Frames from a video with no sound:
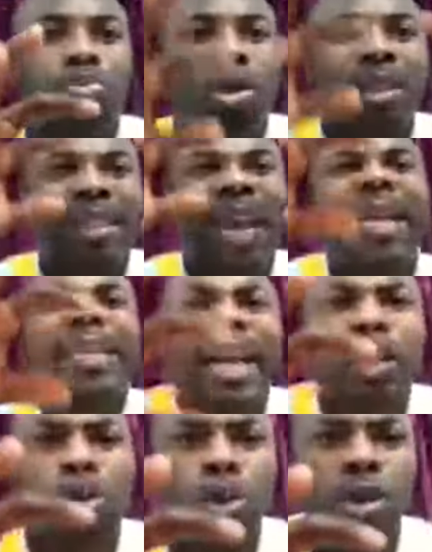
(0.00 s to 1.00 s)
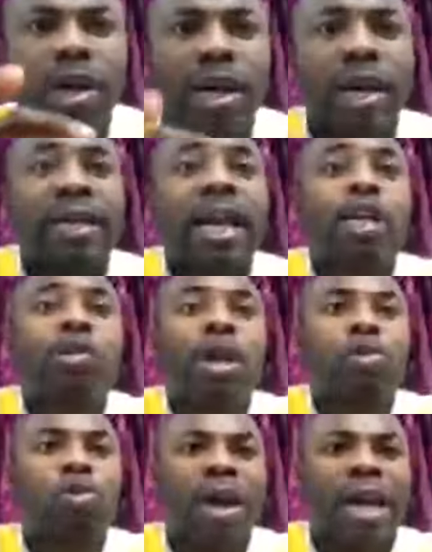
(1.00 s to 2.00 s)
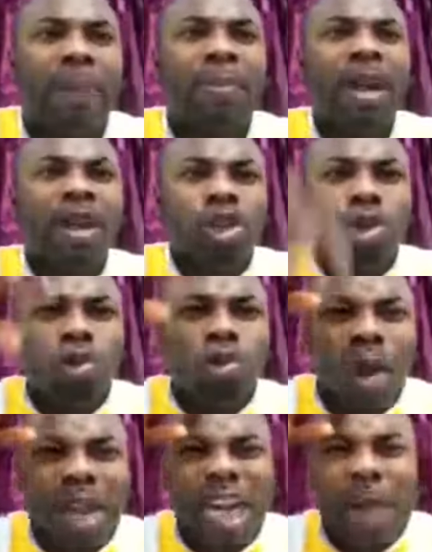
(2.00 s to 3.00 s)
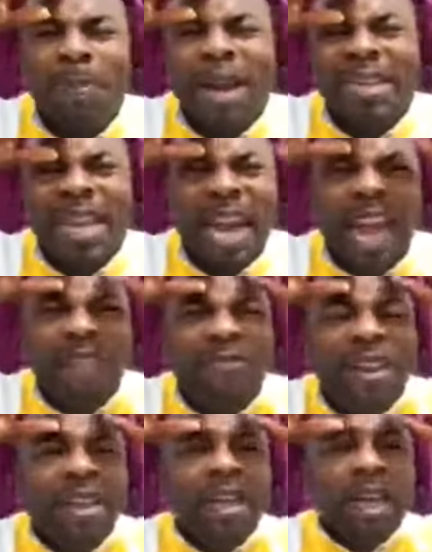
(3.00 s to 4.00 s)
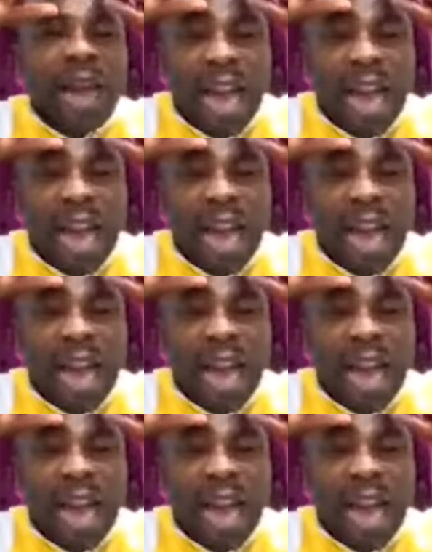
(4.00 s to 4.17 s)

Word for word: protected you and that is why you wake up you wake up and the every